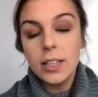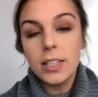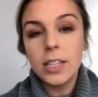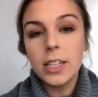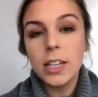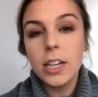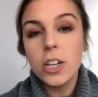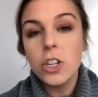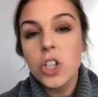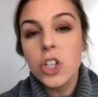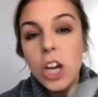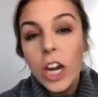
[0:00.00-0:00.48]

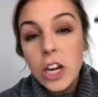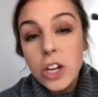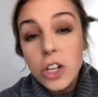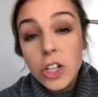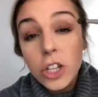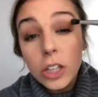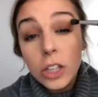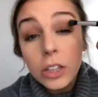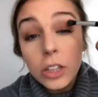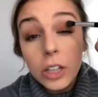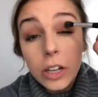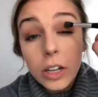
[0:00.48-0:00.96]
It's gonna
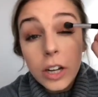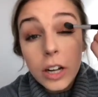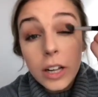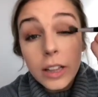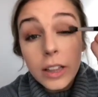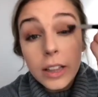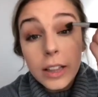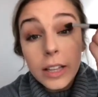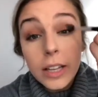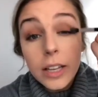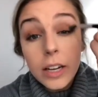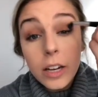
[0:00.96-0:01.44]
change the look
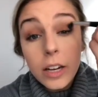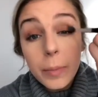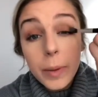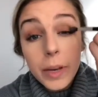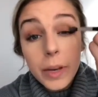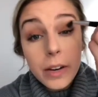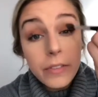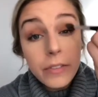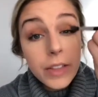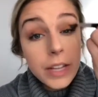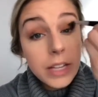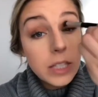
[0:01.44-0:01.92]
a little
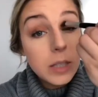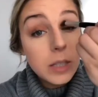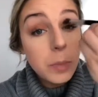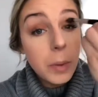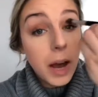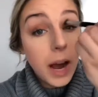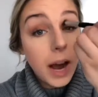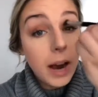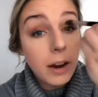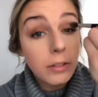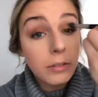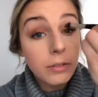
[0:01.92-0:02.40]
bit of this,
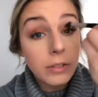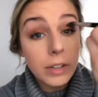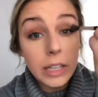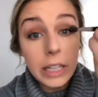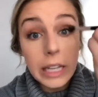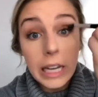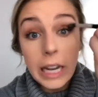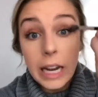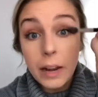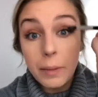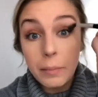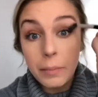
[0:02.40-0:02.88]
but I
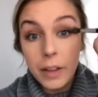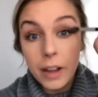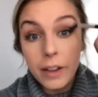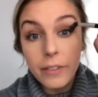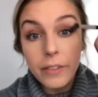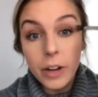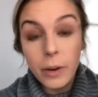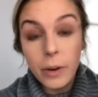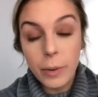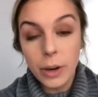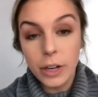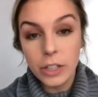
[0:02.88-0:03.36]
really am
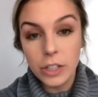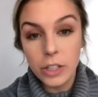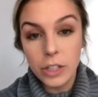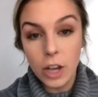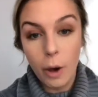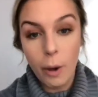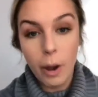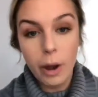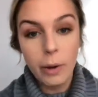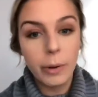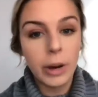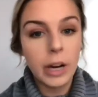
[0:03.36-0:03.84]
loving where it's
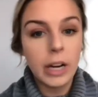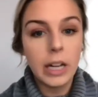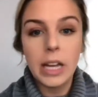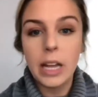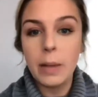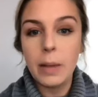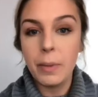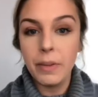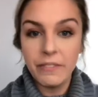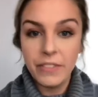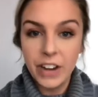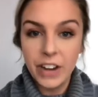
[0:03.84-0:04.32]
going. We're gonna
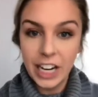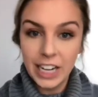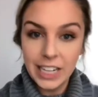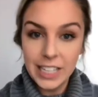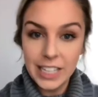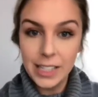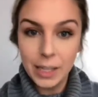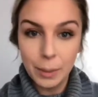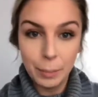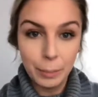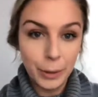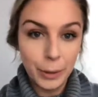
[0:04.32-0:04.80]
keep it
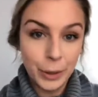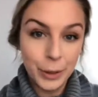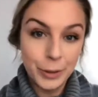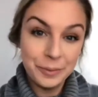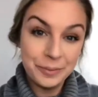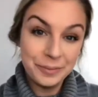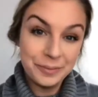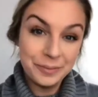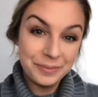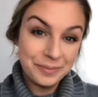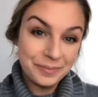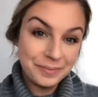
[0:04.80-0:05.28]
very
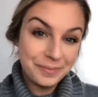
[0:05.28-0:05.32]
simple.